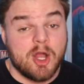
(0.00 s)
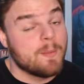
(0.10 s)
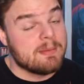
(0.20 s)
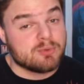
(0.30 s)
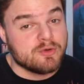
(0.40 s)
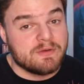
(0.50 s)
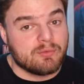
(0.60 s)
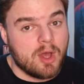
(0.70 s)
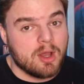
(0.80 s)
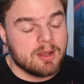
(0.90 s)
hope I'm proven
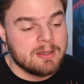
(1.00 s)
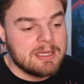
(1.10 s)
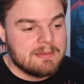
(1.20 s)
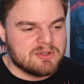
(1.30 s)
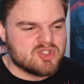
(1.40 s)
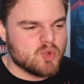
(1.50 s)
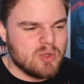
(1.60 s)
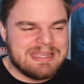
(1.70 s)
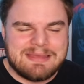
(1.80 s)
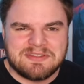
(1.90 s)
wrong, but
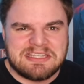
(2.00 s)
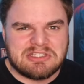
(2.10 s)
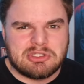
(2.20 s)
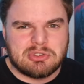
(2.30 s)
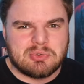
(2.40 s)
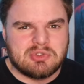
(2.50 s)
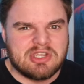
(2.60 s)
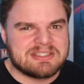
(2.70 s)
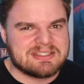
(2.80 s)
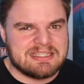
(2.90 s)
Squid Game Season 2
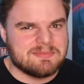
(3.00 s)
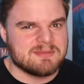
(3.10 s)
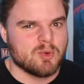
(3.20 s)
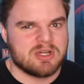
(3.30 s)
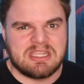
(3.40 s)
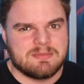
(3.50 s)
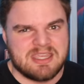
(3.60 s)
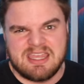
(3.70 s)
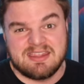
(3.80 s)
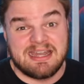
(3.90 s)
just seems more
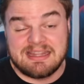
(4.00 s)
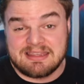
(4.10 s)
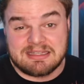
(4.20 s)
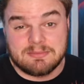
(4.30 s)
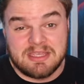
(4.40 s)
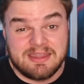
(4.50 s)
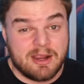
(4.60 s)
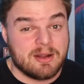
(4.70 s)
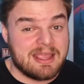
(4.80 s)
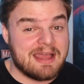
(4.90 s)
gimmicky than anything to me. They
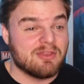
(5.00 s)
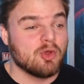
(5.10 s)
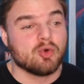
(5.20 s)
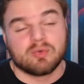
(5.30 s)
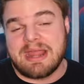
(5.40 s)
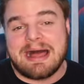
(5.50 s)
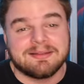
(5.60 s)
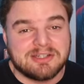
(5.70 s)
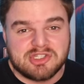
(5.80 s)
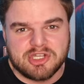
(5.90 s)
already had the whole
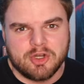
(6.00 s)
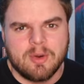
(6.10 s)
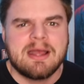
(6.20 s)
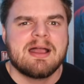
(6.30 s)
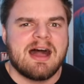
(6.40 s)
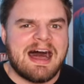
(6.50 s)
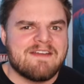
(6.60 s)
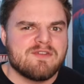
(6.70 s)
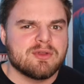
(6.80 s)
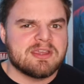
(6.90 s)
reality show. I
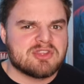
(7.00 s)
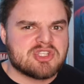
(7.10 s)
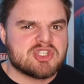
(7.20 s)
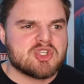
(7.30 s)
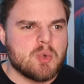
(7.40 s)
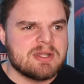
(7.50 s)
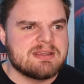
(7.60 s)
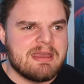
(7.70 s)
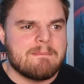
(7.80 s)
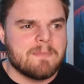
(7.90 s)
feel like the Squid
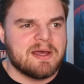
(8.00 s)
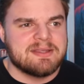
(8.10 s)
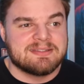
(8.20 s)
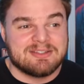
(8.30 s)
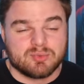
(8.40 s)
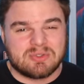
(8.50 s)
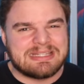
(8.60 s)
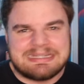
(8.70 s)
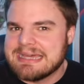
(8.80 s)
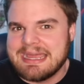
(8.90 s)
Game buzz has
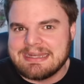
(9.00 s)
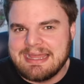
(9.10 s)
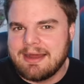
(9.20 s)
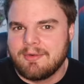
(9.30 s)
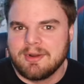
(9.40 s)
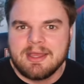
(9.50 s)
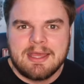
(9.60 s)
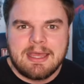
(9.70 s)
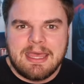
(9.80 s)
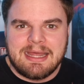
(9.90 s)
really died down,
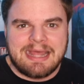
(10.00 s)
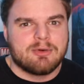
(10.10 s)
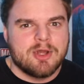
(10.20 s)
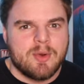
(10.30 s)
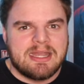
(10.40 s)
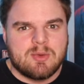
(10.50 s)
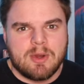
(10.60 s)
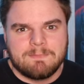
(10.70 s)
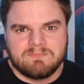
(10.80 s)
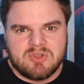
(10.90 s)
and I don't know
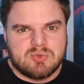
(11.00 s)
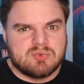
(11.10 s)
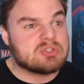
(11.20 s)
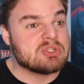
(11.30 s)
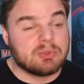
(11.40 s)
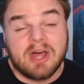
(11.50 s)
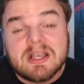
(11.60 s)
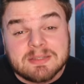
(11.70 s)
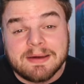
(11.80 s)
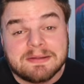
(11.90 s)
anyone who still
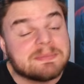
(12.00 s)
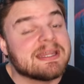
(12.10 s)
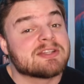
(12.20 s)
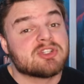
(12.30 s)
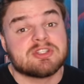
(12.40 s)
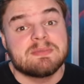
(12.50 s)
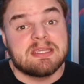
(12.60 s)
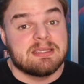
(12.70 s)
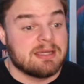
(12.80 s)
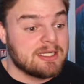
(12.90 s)
talks about it, but that's just
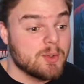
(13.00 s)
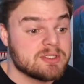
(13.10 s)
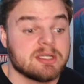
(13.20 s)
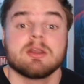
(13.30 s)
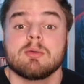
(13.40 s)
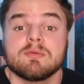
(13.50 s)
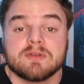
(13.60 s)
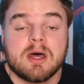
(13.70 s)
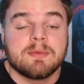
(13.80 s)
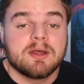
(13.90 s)
me. I know it's a global
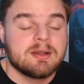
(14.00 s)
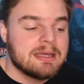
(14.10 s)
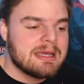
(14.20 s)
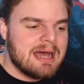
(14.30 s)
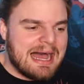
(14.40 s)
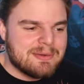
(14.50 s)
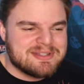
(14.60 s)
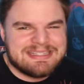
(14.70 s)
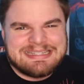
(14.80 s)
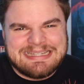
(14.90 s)
phenomenon. I would
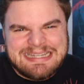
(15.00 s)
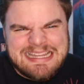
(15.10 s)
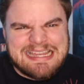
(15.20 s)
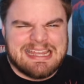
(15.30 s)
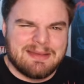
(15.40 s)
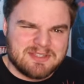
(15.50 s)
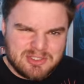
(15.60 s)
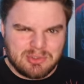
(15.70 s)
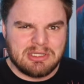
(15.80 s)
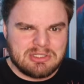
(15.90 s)
say, I'm
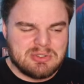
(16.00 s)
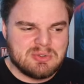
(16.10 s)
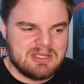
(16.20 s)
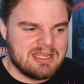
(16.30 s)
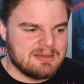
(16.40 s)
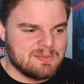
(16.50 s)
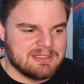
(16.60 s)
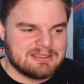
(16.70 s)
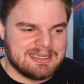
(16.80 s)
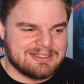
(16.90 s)
still gonna tune in,
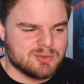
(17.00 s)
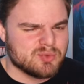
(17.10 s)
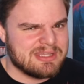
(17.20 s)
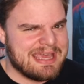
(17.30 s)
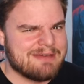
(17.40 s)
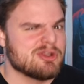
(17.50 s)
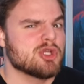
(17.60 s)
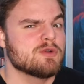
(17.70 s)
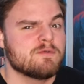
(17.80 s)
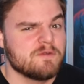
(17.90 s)
but I don't really have a
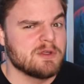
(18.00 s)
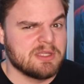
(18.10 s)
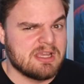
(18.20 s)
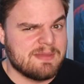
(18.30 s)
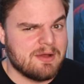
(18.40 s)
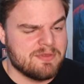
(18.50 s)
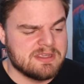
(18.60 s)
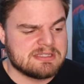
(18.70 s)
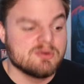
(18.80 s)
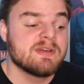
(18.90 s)
good feeling about
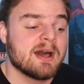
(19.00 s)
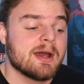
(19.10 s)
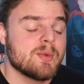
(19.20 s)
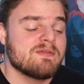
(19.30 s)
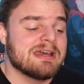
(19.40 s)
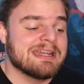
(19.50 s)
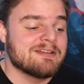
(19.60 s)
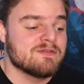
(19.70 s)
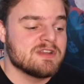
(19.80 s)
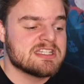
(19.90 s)
this. Moving on, we've got
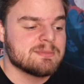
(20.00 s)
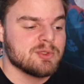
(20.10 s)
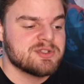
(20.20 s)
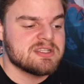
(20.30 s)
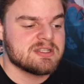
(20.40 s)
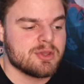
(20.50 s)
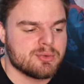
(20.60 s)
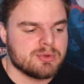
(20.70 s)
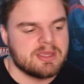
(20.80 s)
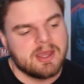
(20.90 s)
Invincible Season
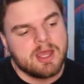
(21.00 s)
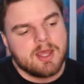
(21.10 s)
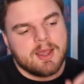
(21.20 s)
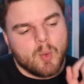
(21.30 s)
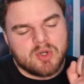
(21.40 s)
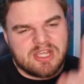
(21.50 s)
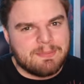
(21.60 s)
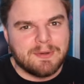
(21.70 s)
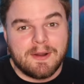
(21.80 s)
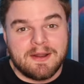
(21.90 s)
3, which I
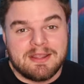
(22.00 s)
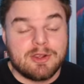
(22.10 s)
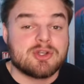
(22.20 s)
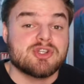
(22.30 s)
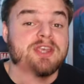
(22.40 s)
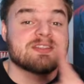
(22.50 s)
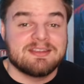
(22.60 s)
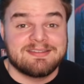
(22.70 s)
put on here just to